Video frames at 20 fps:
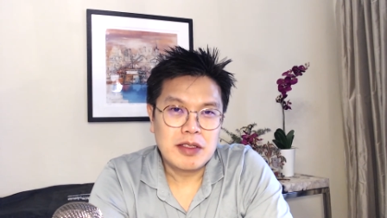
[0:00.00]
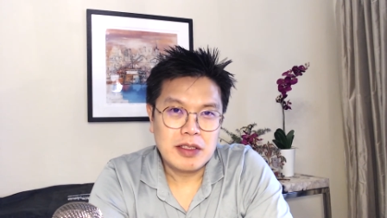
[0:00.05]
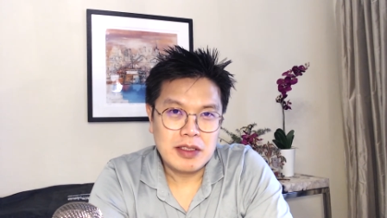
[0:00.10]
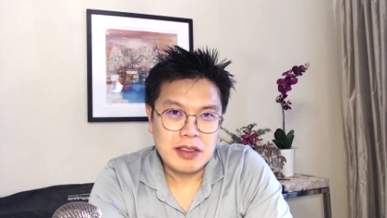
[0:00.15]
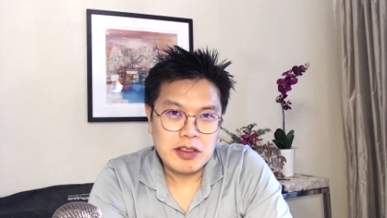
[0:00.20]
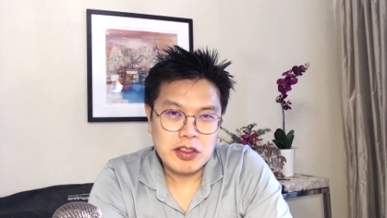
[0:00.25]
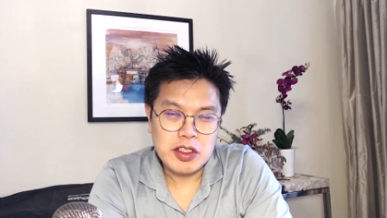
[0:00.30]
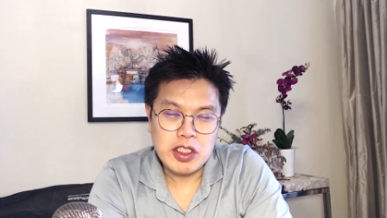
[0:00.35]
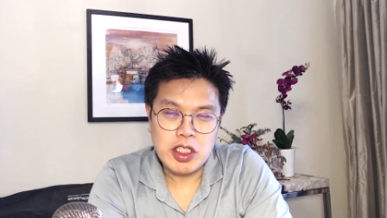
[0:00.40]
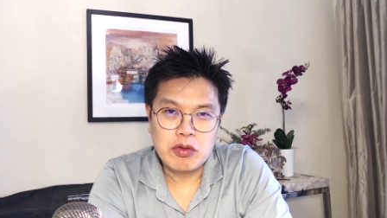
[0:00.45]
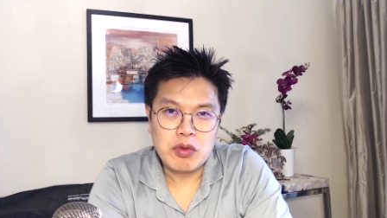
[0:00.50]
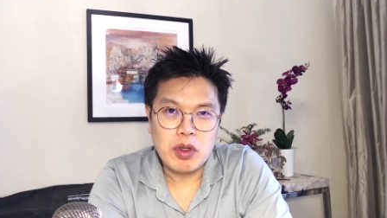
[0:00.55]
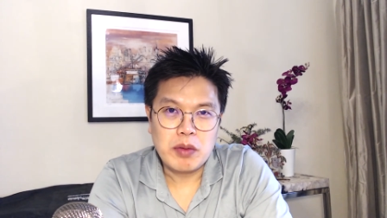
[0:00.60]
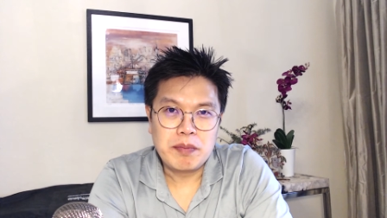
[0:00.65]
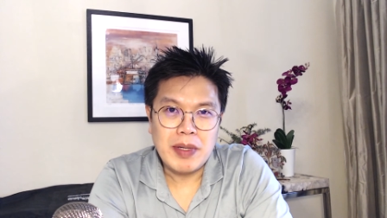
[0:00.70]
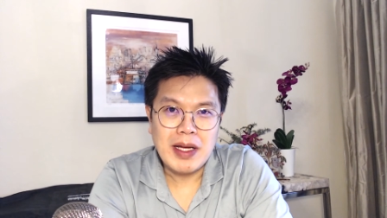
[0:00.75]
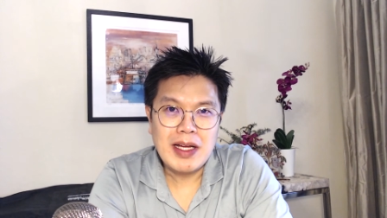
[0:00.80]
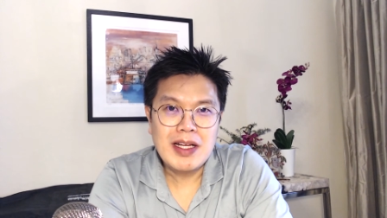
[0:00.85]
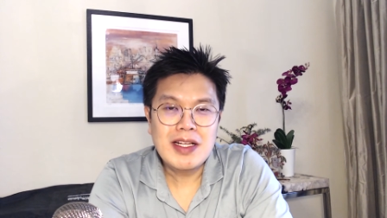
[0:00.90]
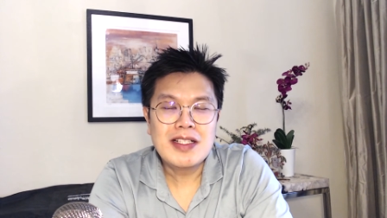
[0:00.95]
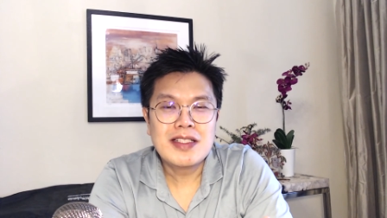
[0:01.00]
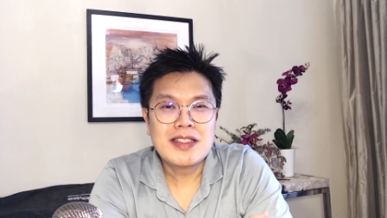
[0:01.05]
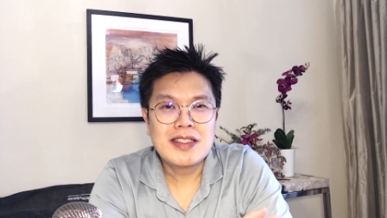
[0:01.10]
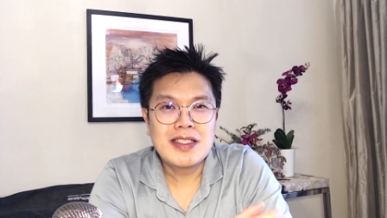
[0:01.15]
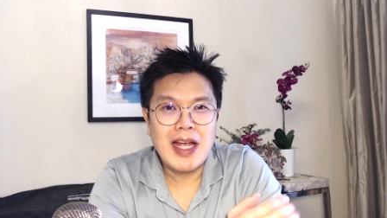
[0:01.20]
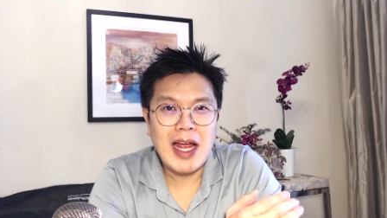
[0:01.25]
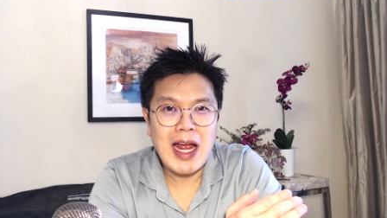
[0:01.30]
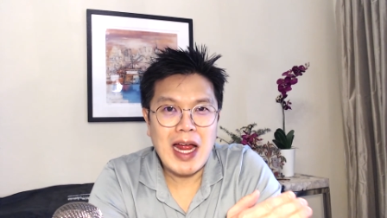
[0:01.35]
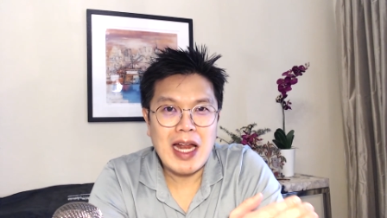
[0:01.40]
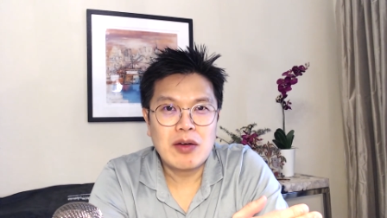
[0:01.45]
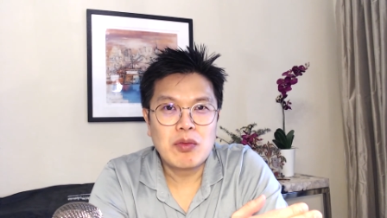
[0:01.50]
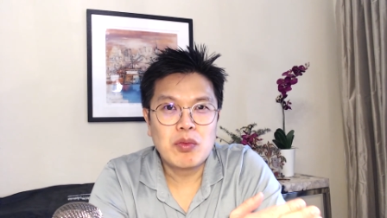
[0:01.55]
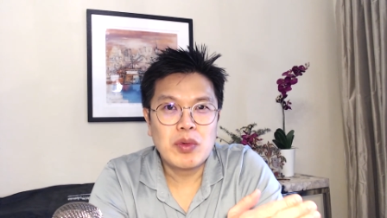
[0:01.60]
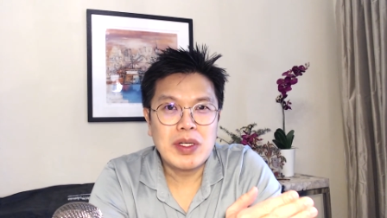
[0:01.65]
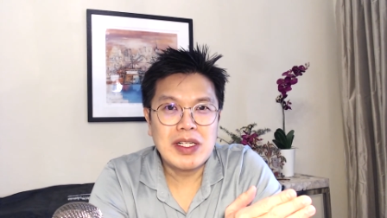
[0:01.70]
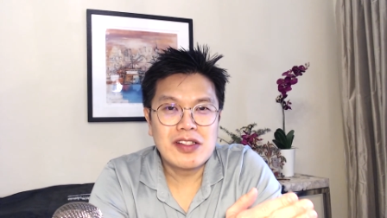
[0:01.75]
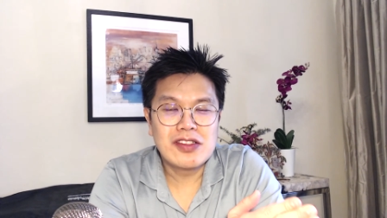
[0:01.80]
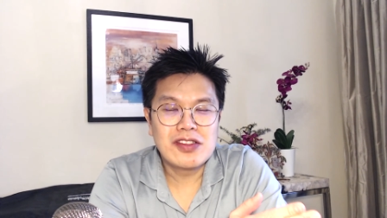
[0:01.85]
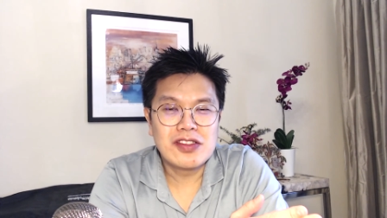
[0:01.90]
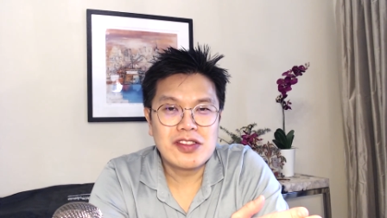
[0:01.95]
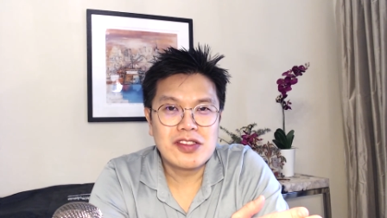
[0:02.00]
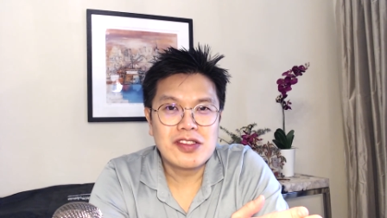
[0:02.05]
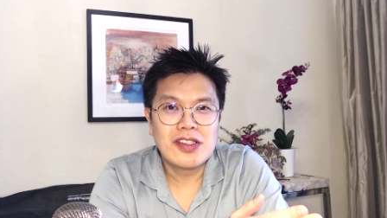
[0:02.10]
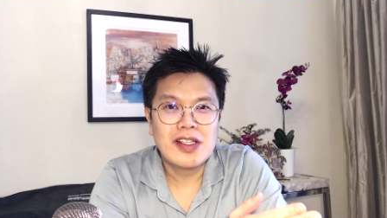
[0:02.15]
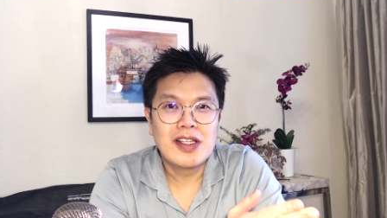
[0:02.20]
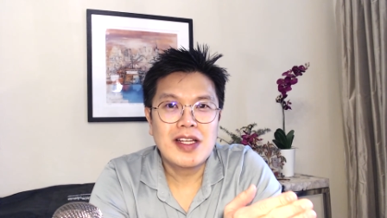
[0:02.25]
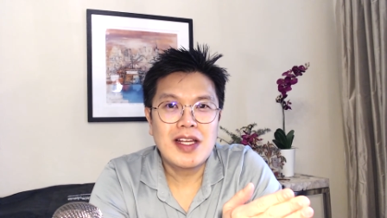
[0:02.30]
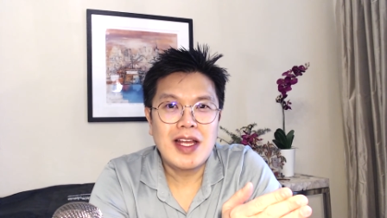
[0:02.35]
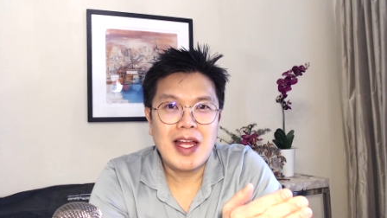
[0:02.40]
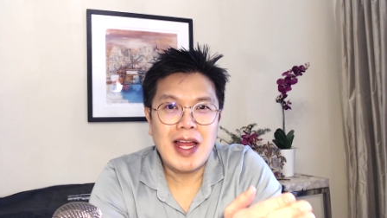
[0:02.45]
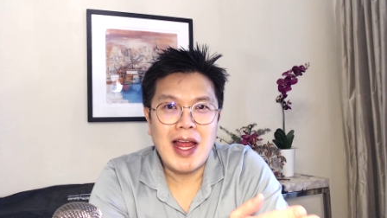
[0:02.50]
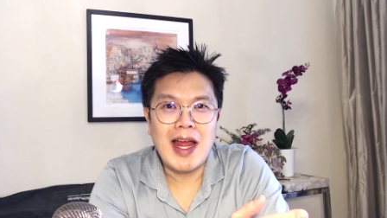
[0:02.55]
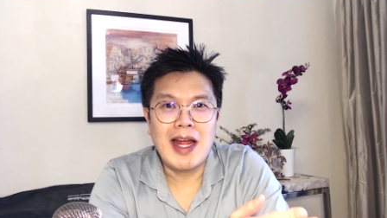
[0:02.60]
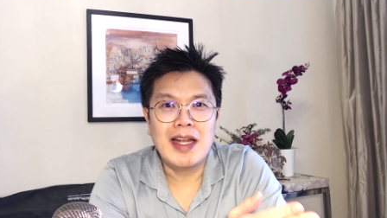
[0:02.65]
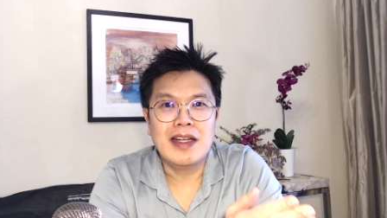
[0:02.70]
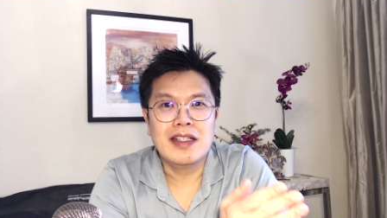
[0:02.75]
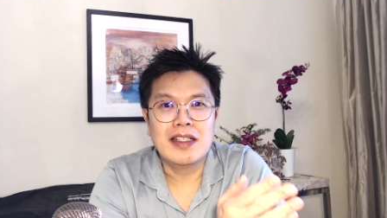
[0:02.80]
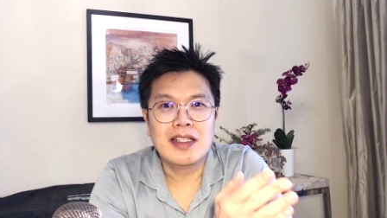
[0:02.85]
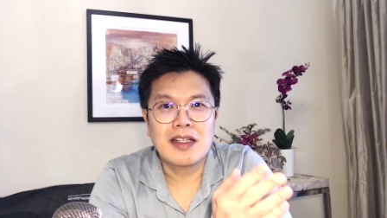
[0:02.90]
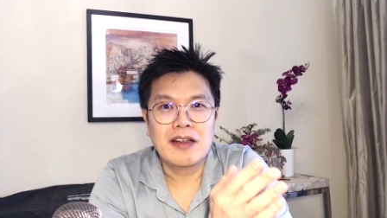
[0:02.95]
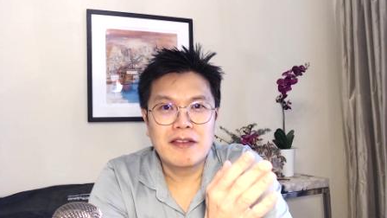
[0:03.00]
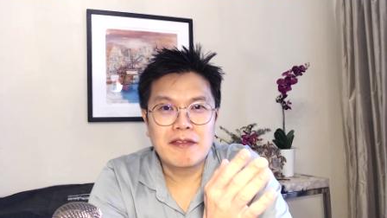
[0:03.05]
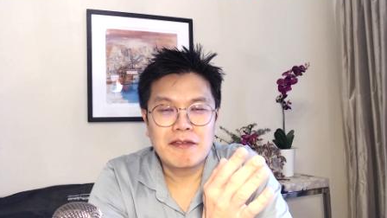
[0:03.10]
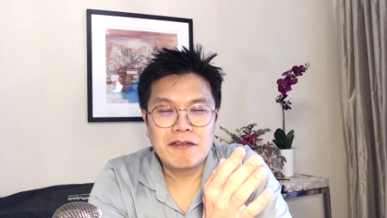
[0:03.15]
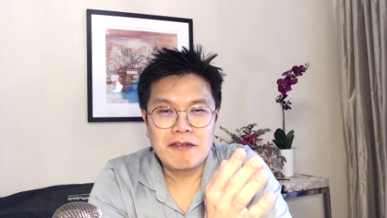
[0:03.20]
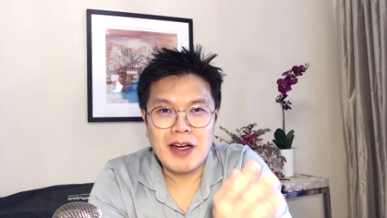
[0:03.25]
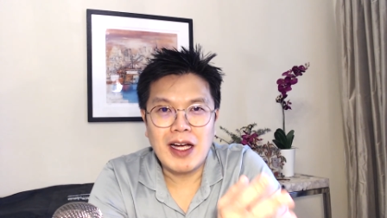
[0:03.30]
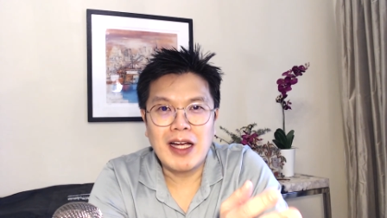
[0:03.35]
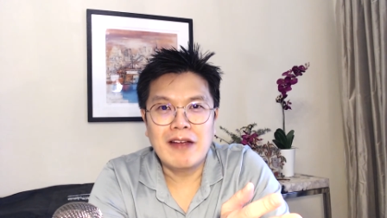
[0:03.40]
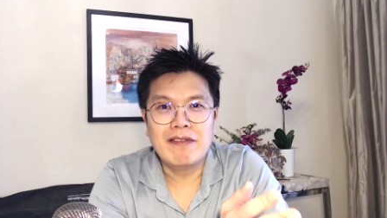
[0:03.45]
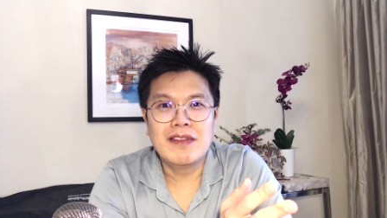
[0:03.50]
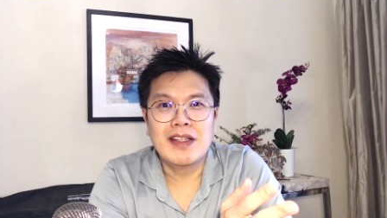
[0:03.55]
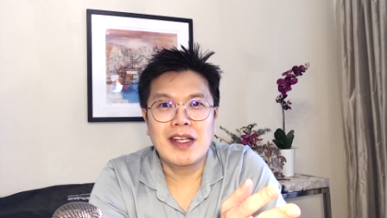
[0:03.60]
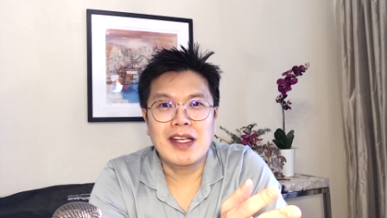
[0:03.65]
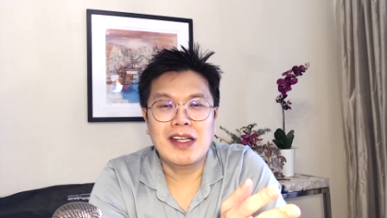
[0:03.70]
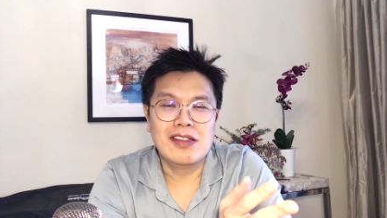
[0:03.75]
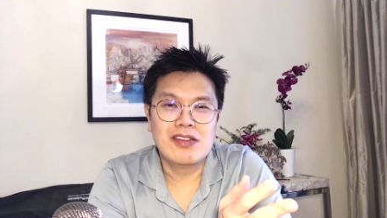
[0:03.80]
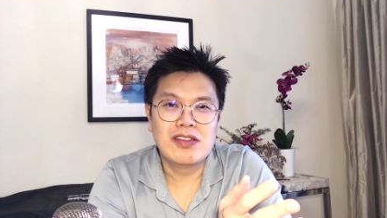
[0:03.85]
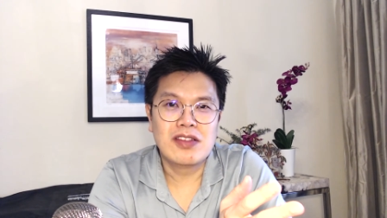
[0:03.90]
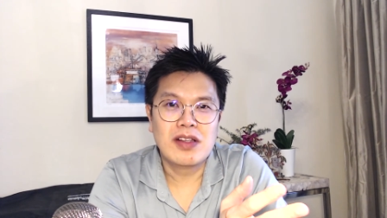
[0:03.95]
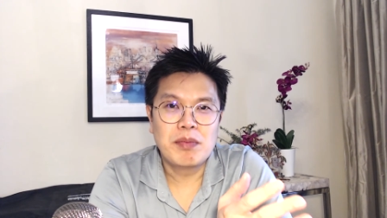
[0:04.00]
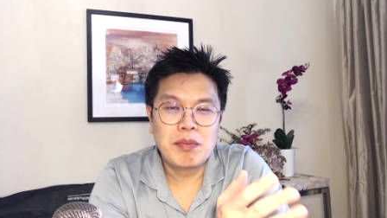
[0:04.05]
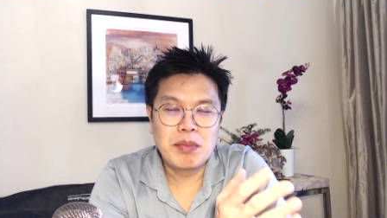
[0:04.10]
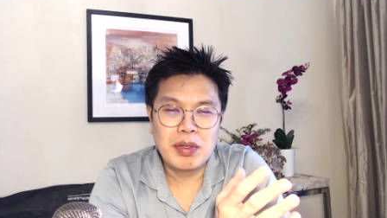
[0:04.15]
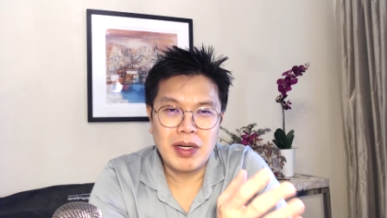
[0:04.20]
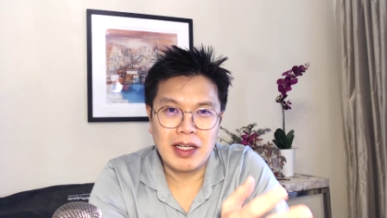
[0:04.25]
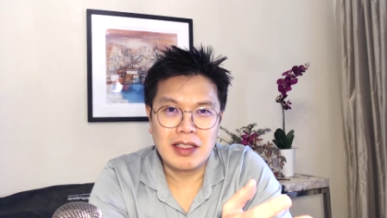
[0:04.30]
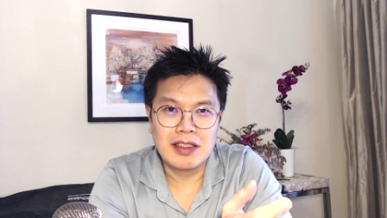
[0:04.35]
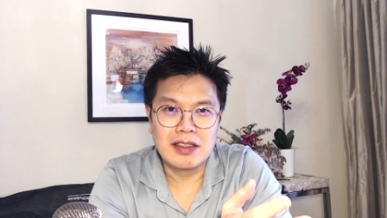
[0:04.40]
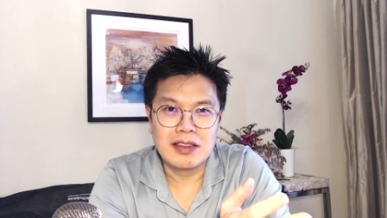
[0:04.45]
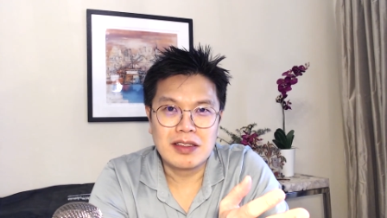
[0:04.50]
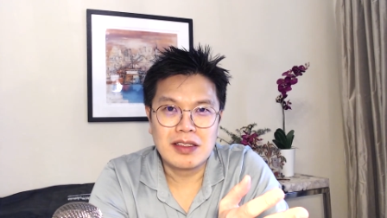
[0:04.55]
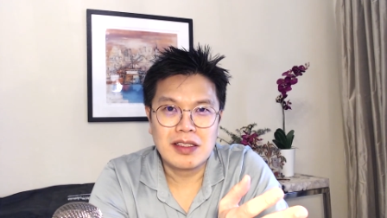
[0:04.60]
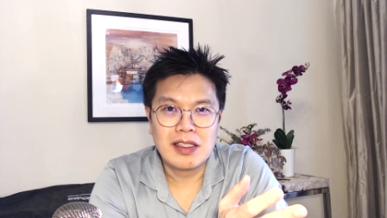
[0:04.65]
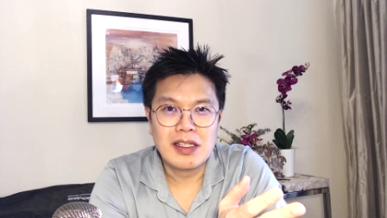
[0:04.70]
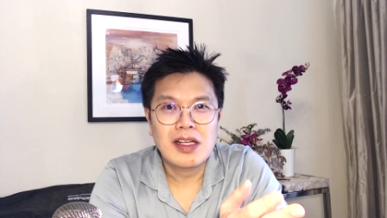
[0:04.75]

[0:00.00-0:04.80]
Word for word: she would be 10 weeks and 5 days pregnant